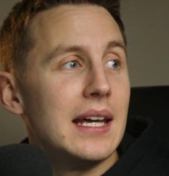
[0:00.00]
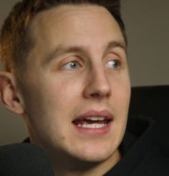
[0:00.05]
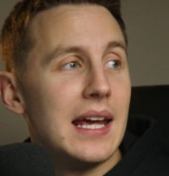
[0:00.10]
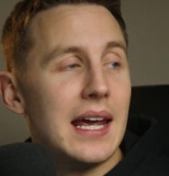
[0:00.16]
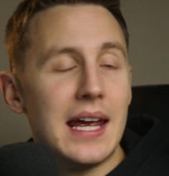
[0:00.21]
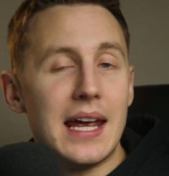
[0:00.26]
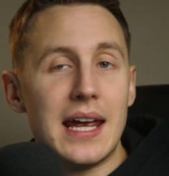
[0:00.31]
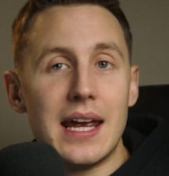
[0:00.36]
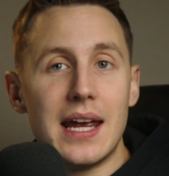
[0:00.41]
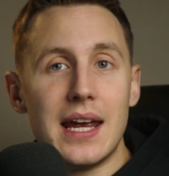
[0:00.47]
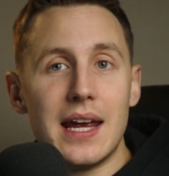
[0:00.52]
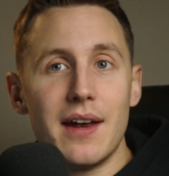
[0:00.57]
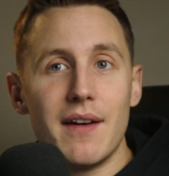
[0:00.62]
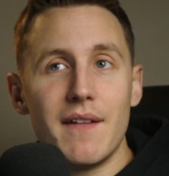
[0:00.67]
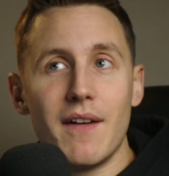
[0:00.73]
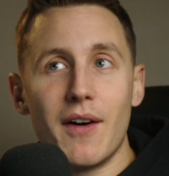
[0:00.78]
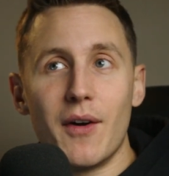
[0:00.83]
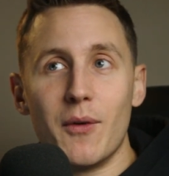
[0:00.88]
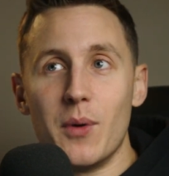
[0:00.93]

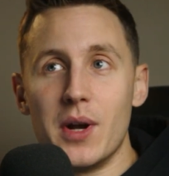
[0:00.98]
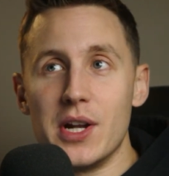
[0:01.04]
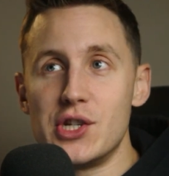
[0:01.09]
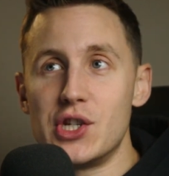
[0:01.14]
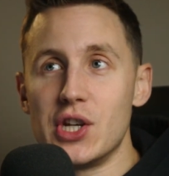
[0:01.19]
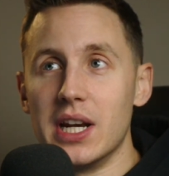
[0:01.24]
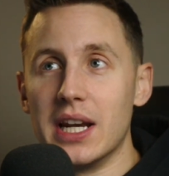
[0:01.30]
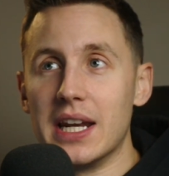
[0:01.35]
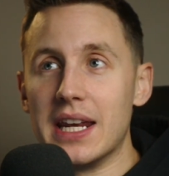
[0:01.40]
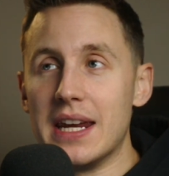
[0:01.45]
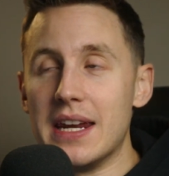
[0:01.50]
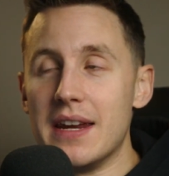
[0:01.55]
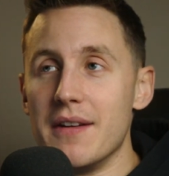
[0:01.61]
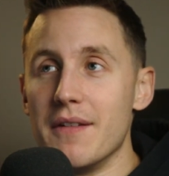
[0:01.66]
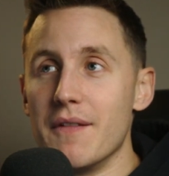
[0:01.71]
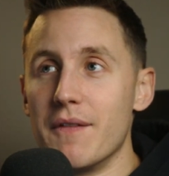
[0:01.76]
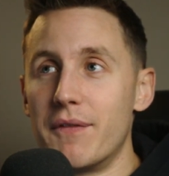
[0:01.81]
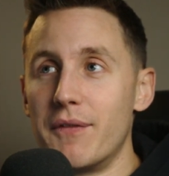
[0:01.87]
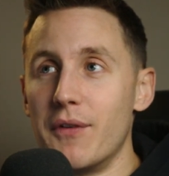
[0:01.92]

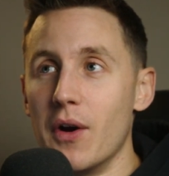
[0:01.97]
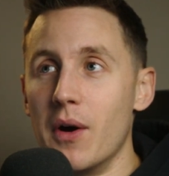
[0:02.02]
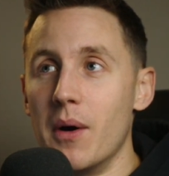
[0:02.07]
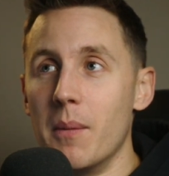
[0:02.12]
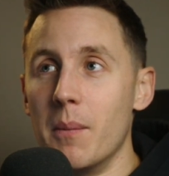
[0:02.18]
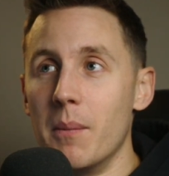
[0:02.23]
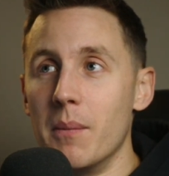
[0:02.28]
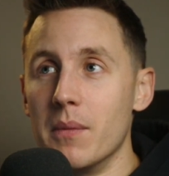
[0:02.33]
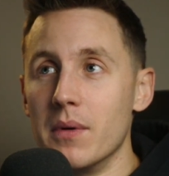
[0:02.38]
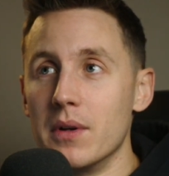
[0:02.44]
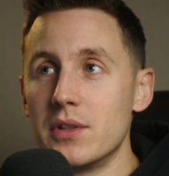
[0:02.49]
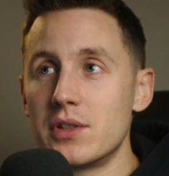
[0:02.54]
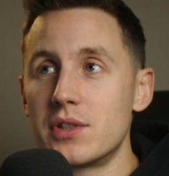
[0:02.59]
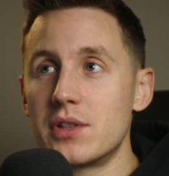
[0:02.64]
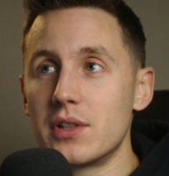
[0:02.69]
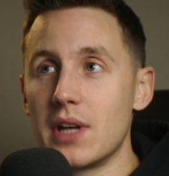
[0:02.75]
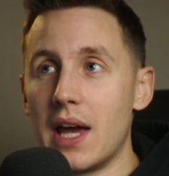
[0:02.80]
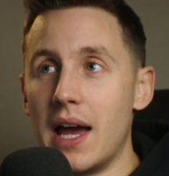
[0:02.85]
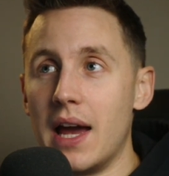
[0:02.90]
Originally from
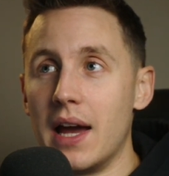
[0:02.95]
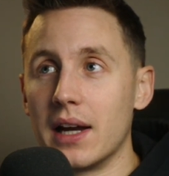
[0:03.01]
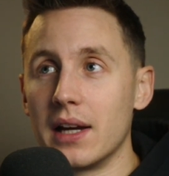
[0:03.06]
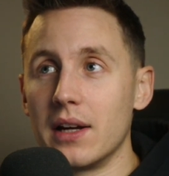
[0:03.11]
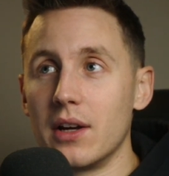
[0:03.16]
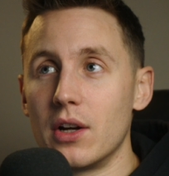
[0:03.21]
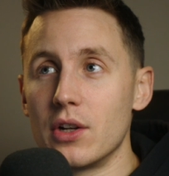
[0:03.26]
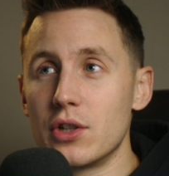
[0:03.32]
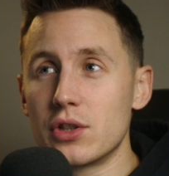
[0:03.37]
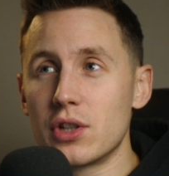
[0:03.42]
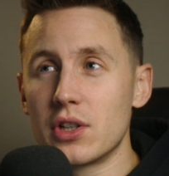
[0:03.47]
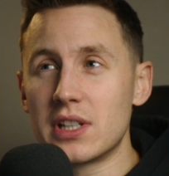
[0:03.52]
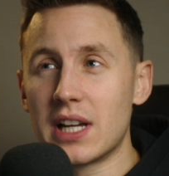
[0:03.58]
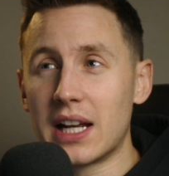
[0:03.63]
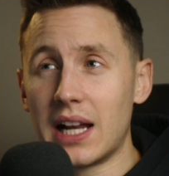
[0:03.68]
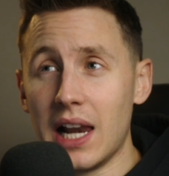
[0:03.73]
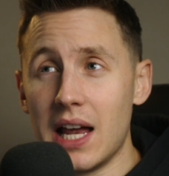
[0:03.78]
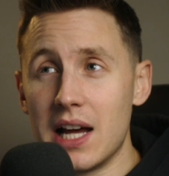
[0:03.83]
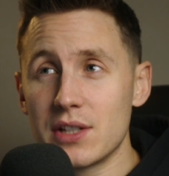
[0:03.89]
just as a
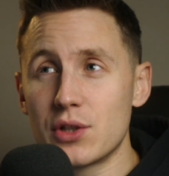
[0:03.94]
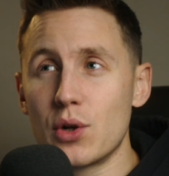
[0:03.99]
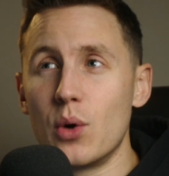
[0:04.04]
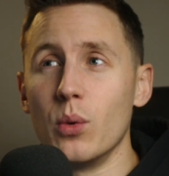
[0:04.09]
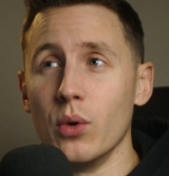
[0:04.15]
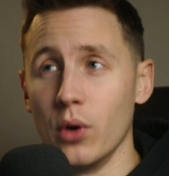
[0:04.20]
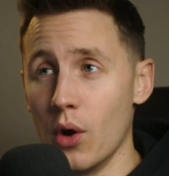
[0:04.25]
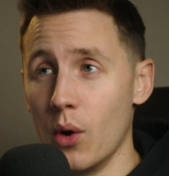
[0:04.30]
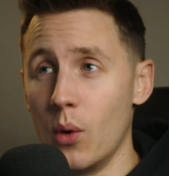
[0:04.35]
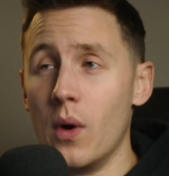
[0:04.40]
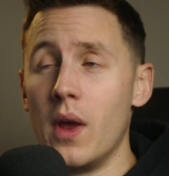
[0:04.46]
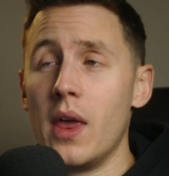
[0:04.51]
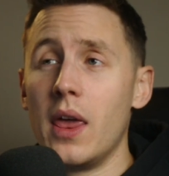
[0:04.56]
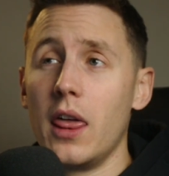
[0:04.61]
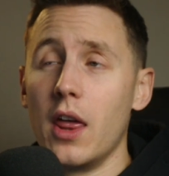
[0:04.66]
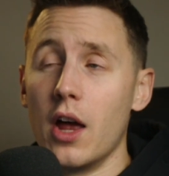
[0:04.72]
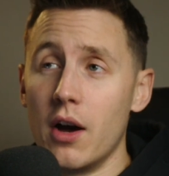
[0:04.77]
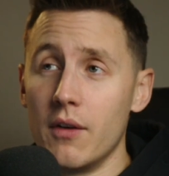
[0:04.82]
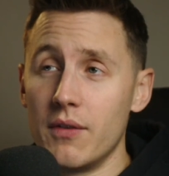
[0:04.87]
Glasgow. No,
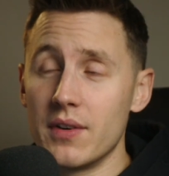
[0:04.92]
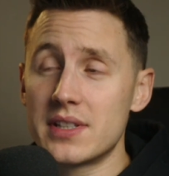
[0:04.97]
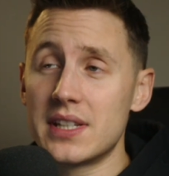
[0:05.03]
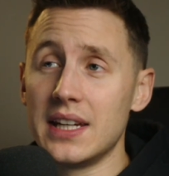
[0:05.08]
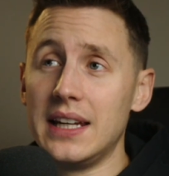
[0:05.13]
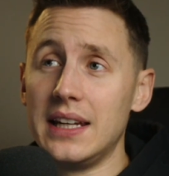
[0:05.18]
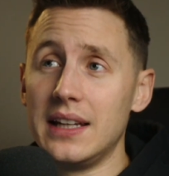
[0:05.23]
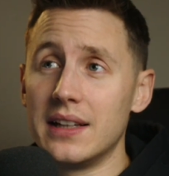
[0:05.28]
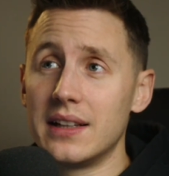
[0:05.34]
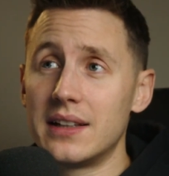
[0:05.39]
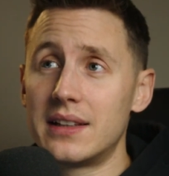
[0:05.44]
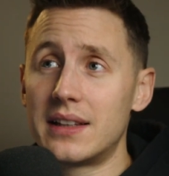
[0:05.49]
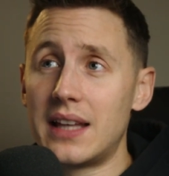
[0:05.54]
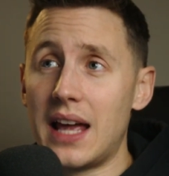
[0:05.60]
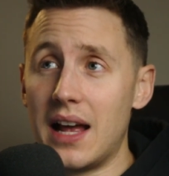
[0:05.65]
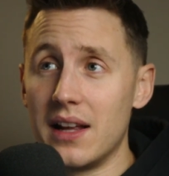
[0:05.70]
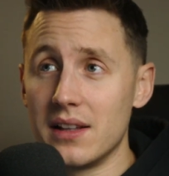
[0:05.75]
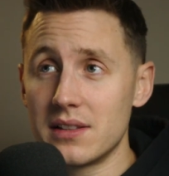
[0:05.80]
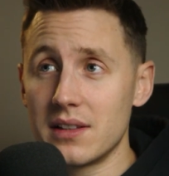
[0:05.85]
obviously
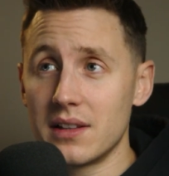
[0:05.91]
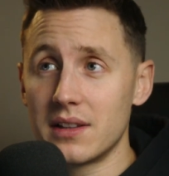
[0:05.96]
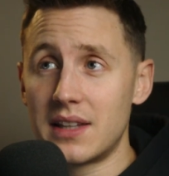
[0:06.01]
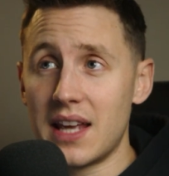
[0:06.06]
is